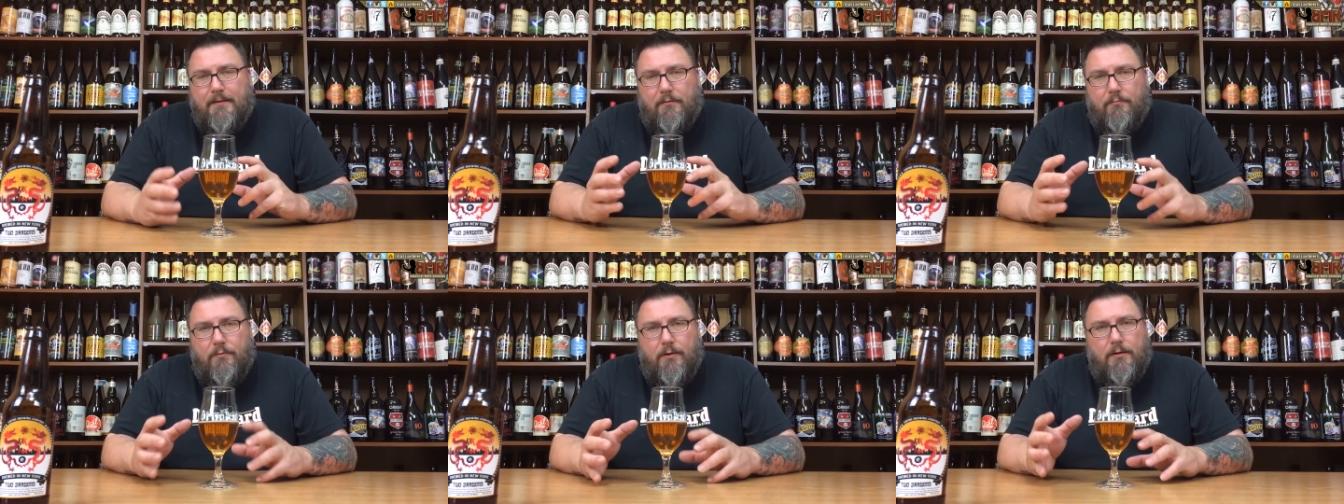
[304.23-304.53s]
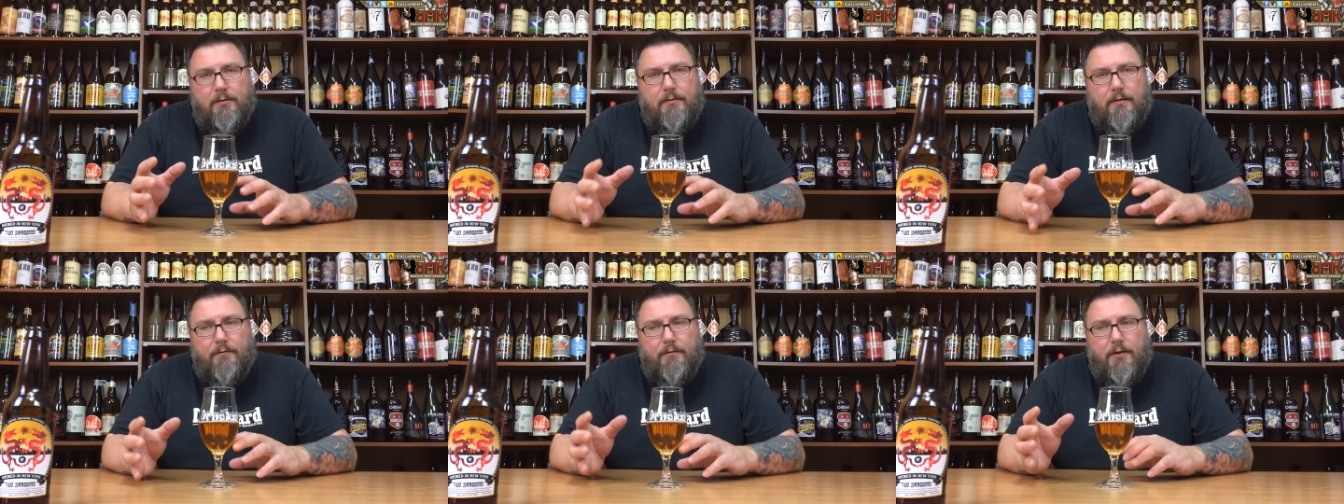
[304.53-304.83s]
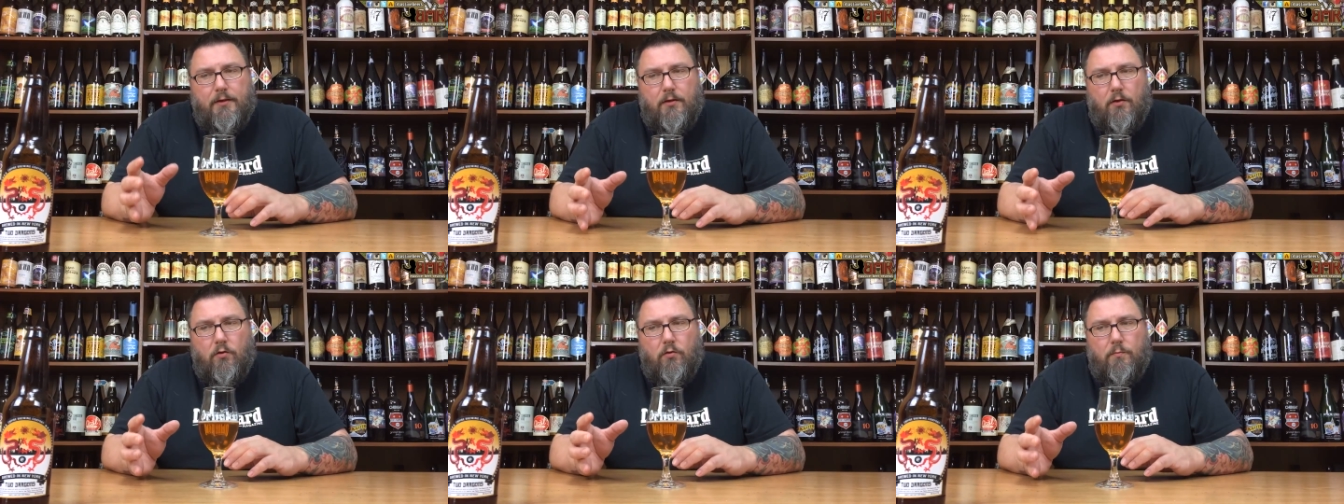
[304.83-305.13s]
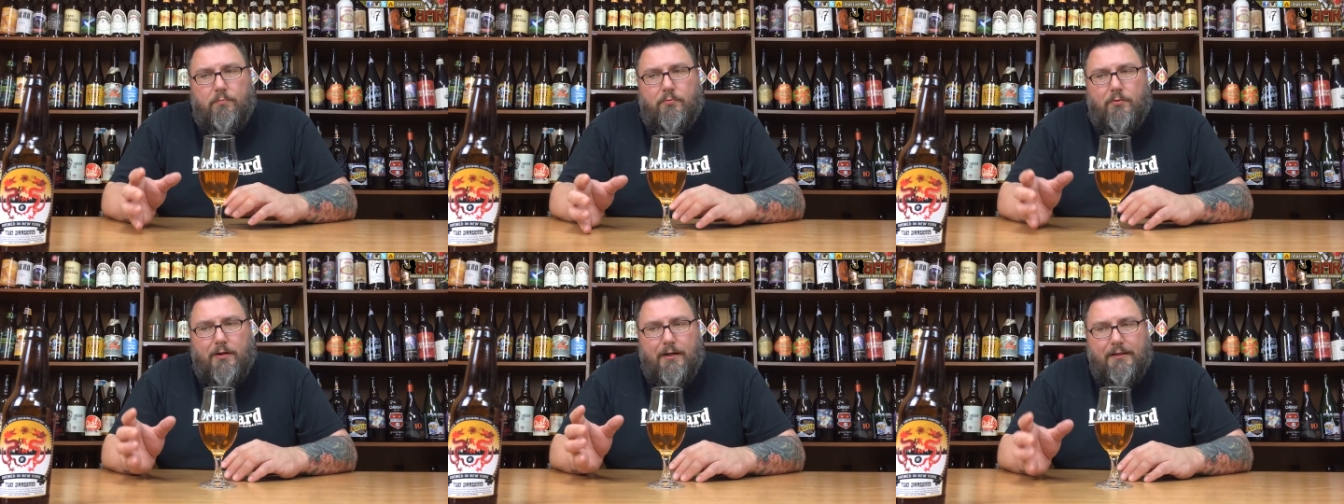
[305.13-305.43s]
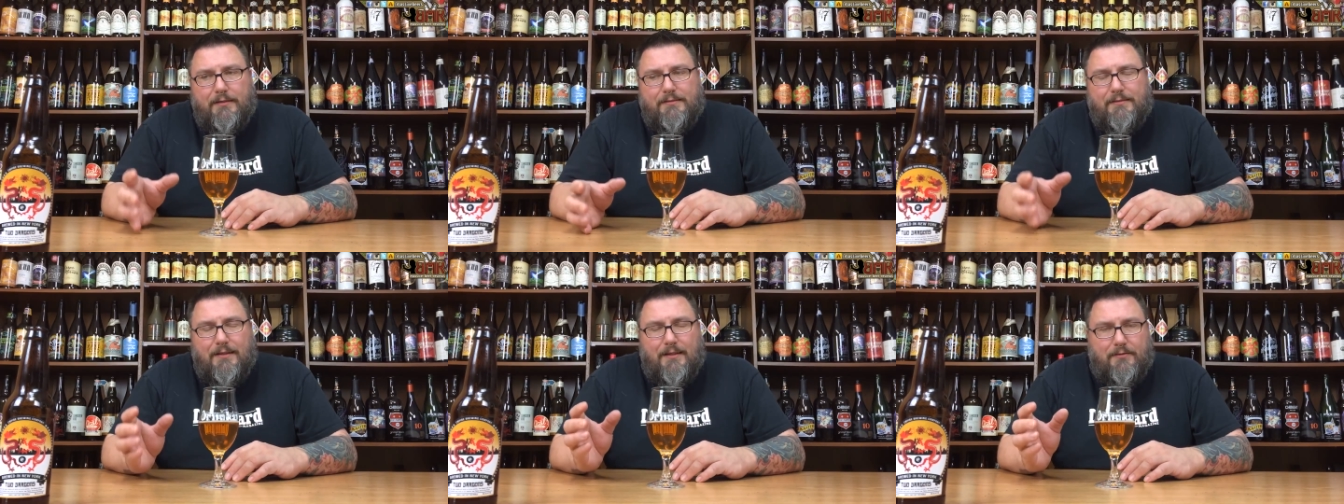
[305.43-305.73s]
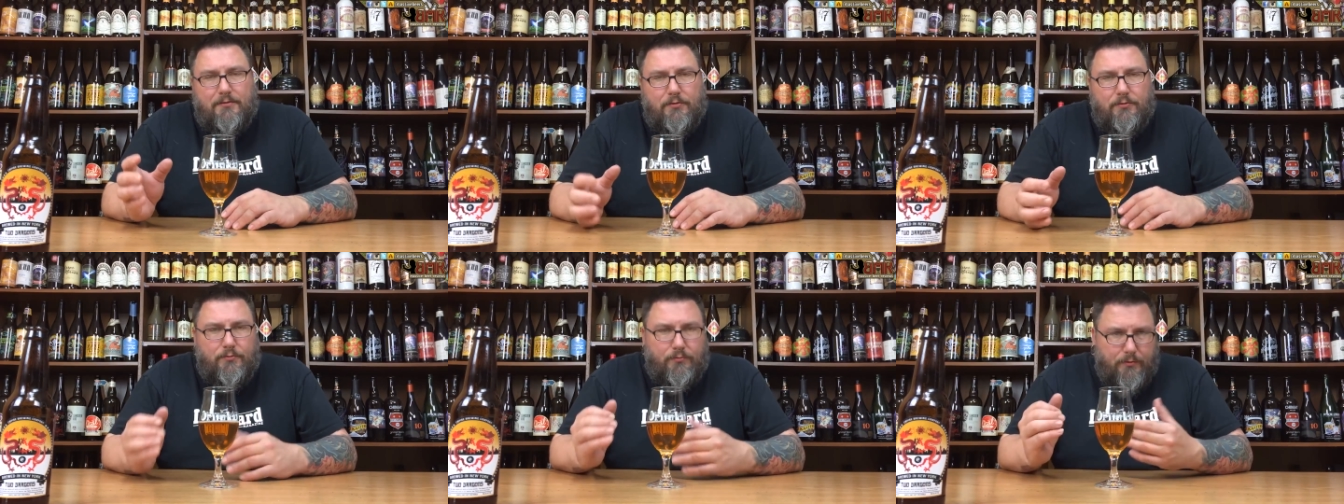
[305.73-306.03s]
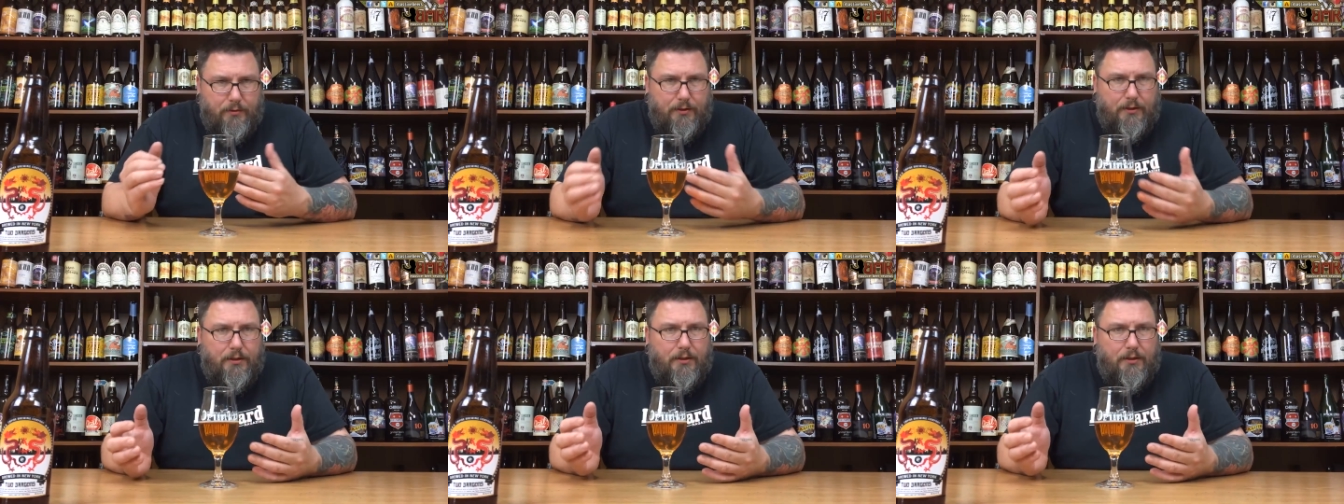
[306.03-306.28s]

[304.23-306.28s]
at a relatively low price, not to